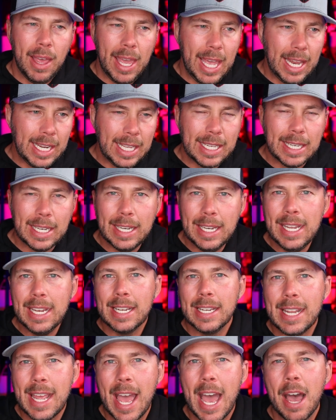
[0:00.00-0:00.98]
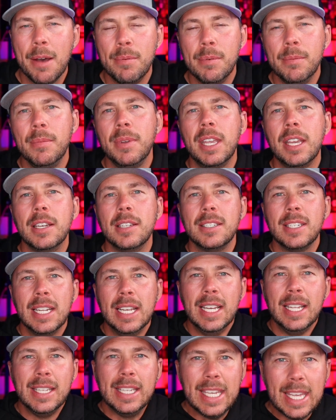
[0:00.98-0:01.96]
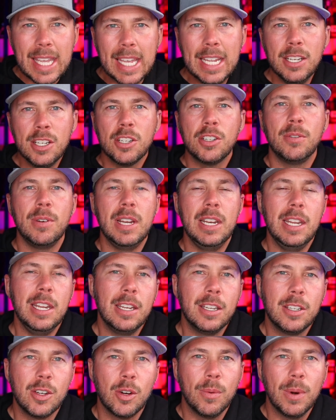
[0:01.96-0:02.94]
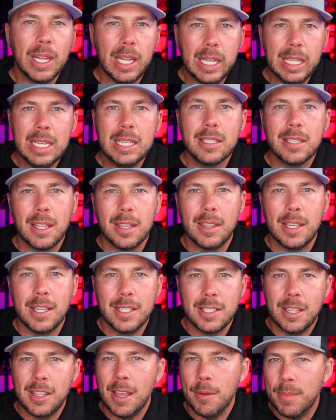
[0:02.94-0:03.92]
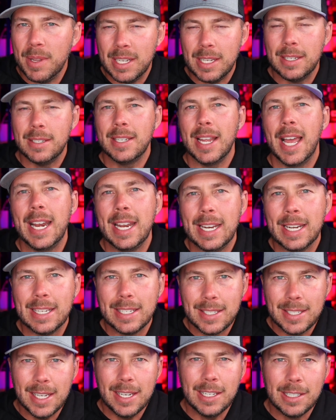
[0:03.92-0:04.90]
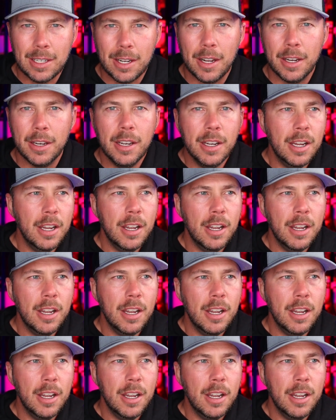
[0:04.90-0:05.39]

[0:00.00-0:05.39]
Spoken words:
and it needed to happen because the industry needed to release the things that they've been designing and sitting on